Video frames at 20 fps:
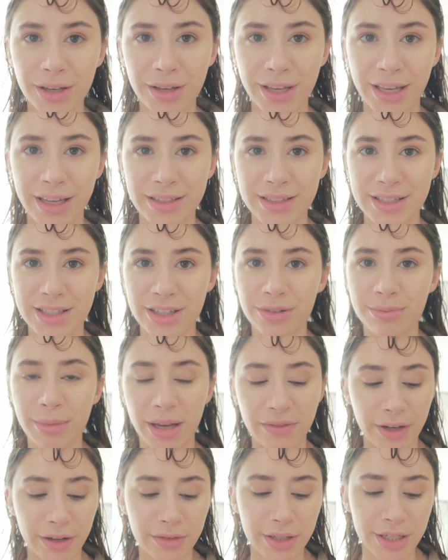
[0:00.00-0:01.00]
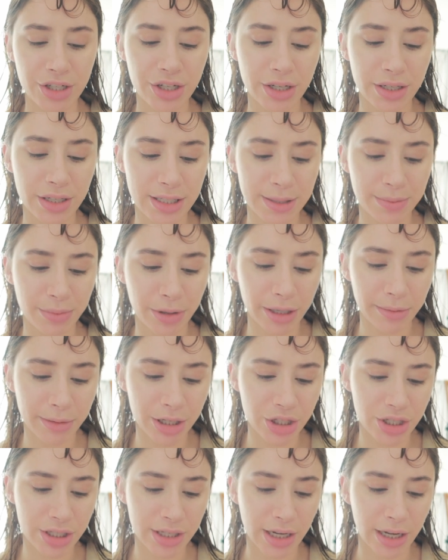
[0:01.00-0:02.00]
Okay, so my foundation is pretty
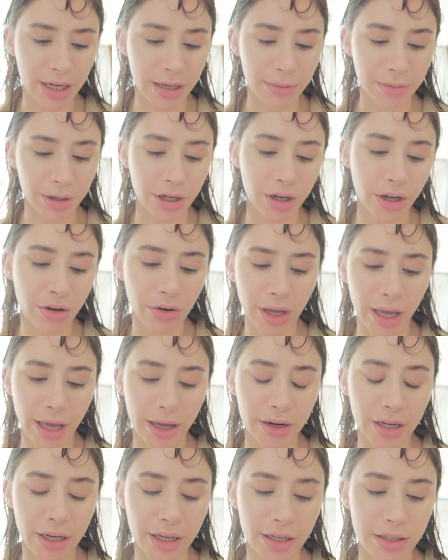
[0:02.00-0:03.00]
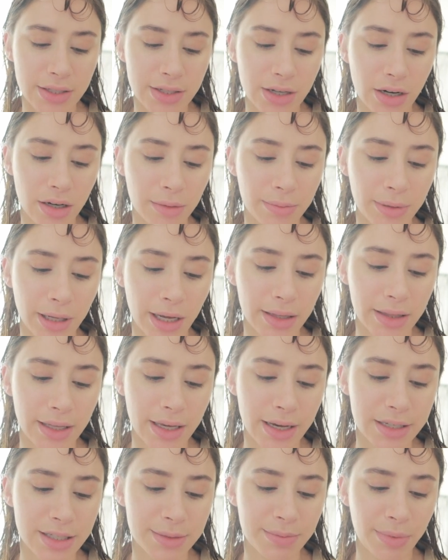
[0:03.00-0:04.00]
much done. I'm gonna go ahead and start applying
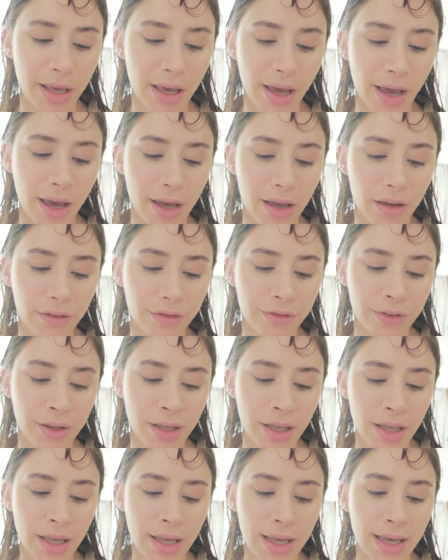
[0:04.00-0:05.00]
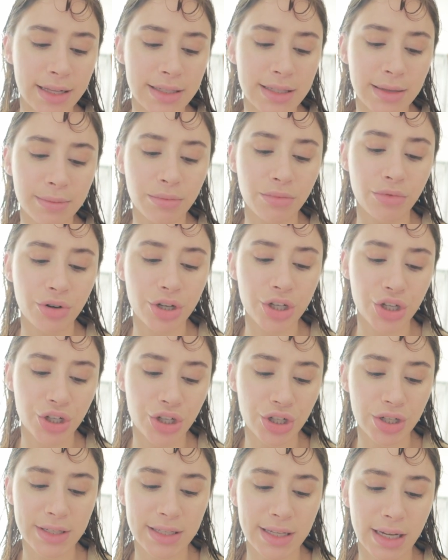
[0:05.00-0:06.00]
the SPF. It's a
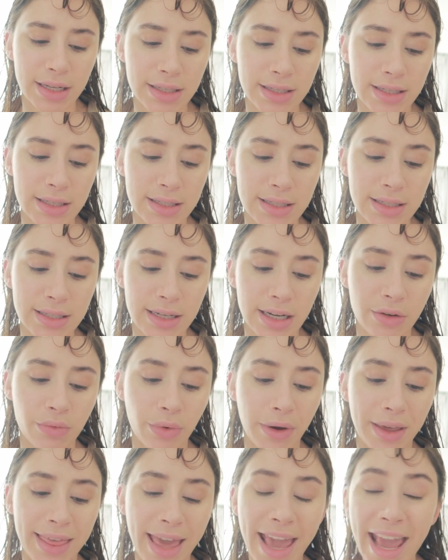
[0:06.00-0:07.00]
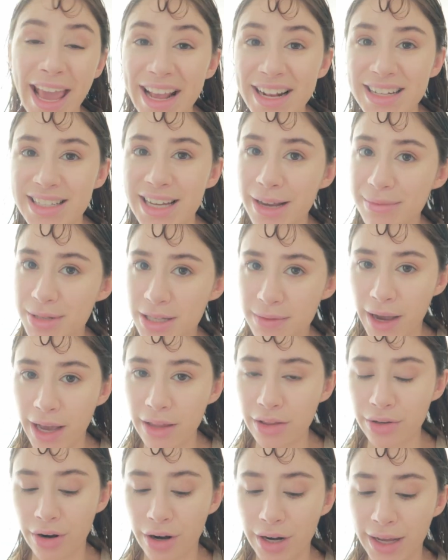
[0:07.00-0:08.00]
moisture sun stick with 8 types of
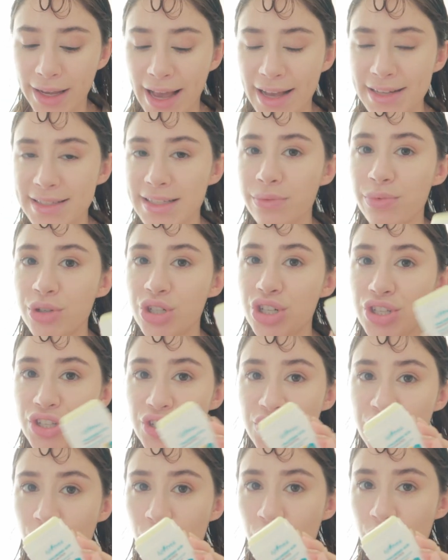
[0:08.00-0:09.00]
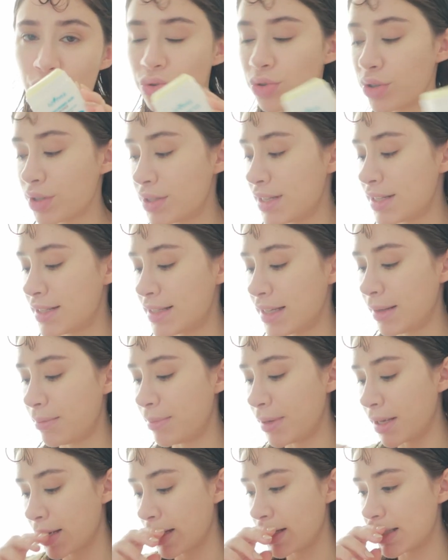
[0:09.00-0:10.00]
hyaluronic acid, which is so cool to see
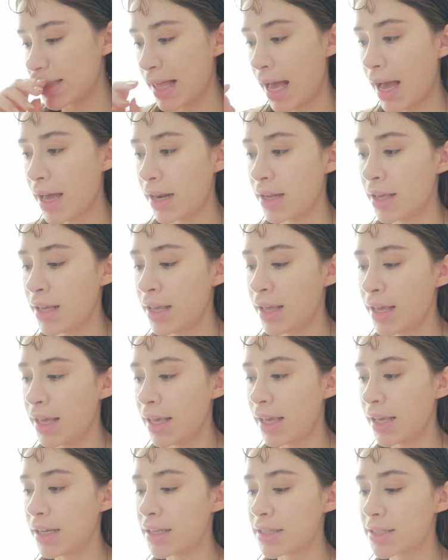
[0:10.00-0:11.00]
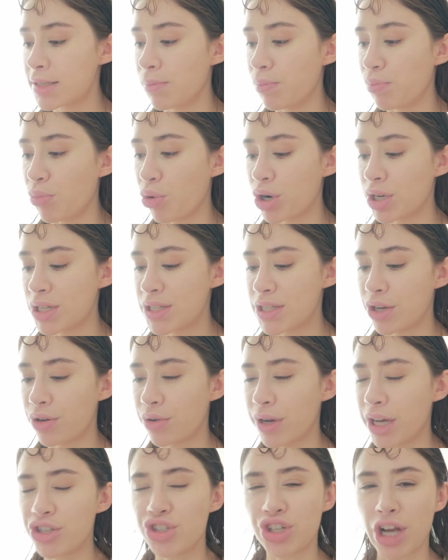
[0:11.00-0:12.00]
because that is more
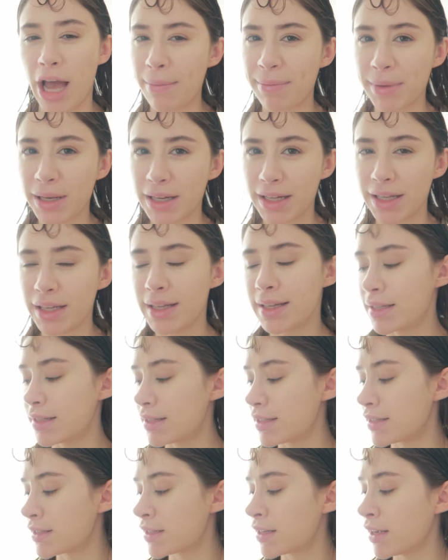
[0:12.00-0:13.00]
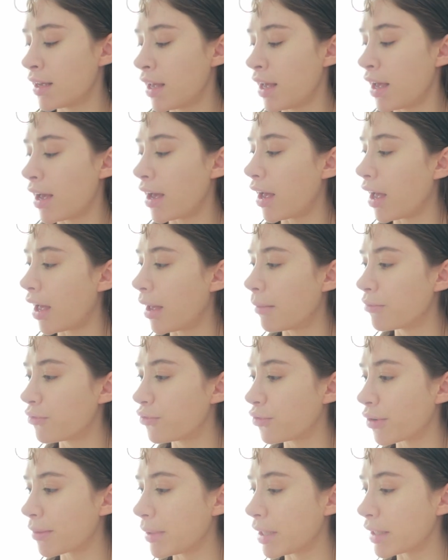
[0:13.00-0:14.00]
so a Japanese
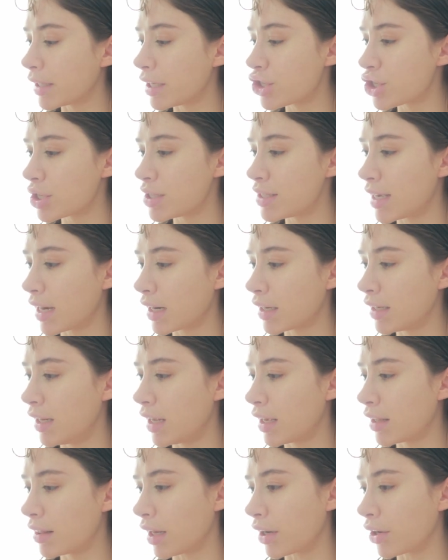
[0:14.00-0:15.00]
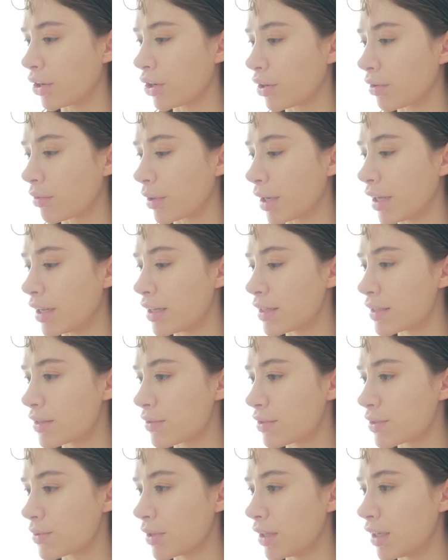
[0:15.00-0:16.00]
formulation technique than Korean.
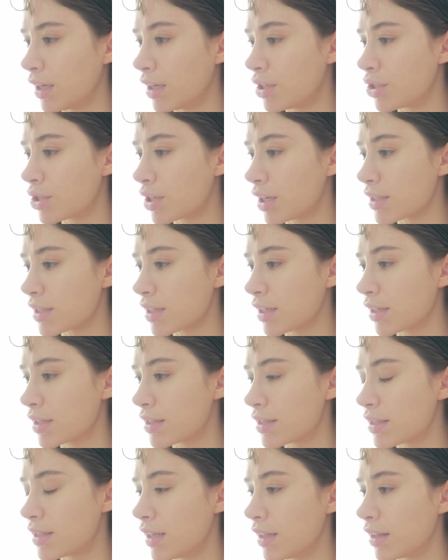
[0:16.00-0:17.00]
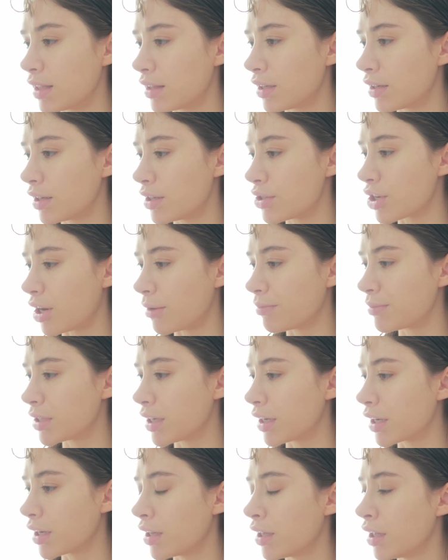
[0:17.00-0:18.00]
So it's really interesting to see that they're
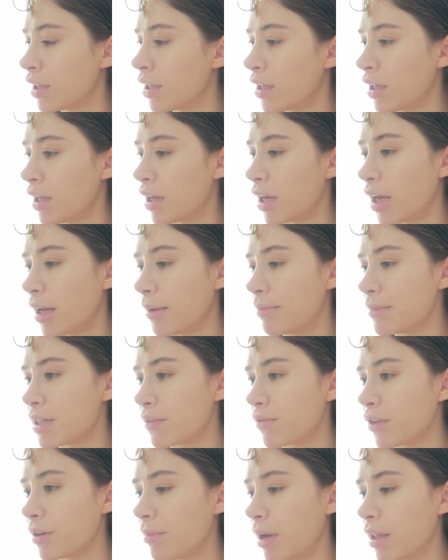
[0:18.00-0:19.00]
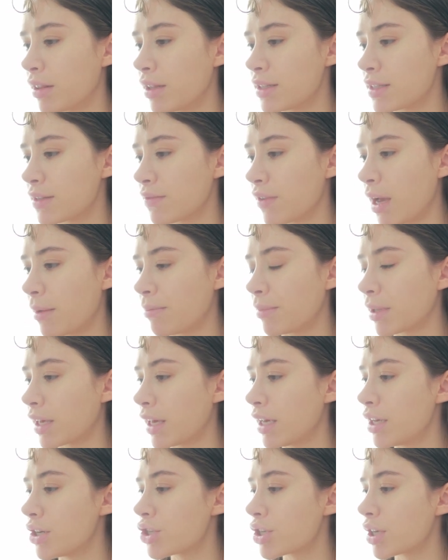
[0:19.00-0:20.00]
adopting different methods of
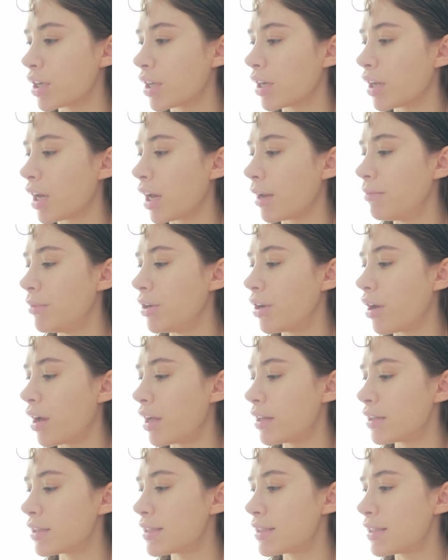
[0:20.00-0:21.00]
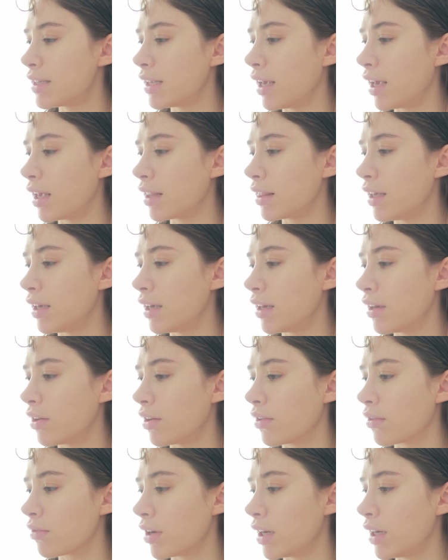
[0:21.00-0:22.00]
application. I'm not seeing the
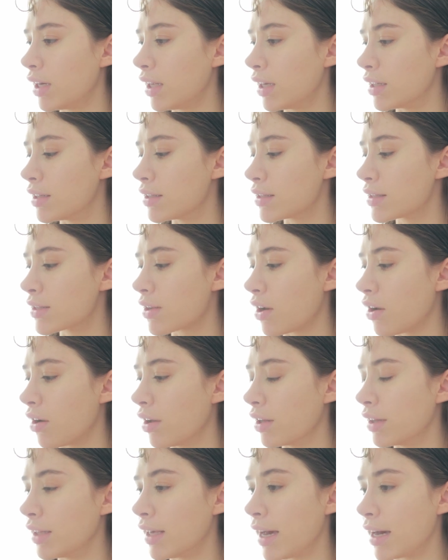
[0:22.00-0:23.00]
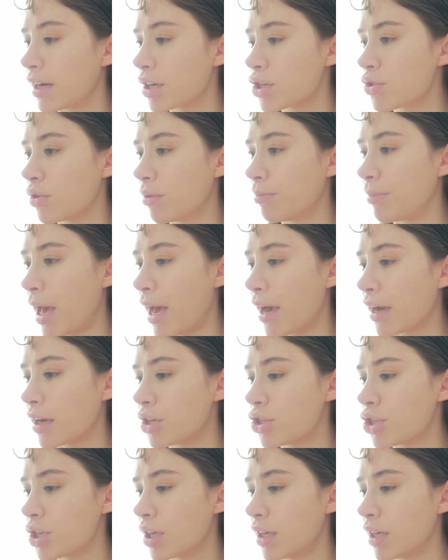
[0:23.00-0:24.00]
ingredients on the actual
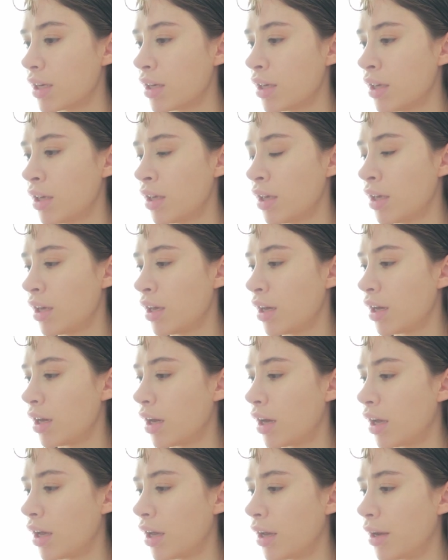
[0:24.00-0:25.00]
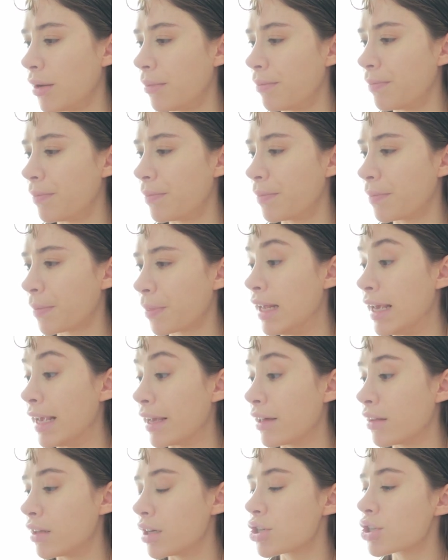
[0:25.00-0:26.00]
packaging, in
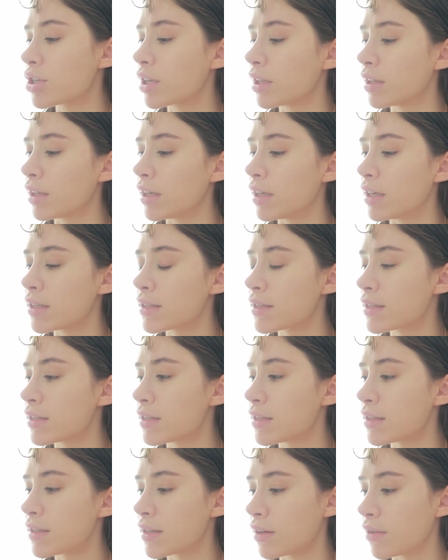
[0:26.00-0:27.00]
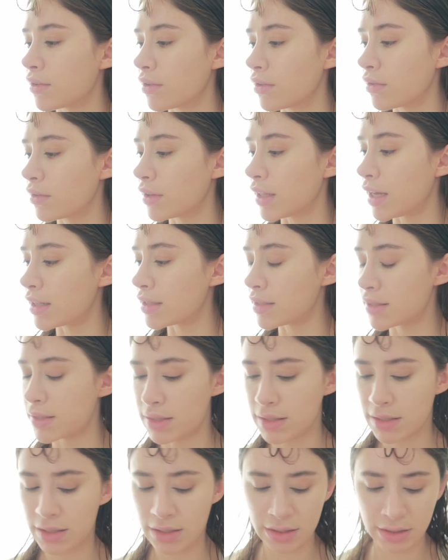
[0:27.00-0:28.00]
English at least, so
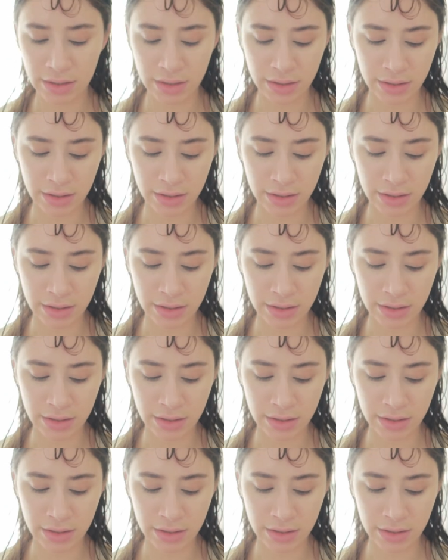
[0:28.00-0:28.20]
that's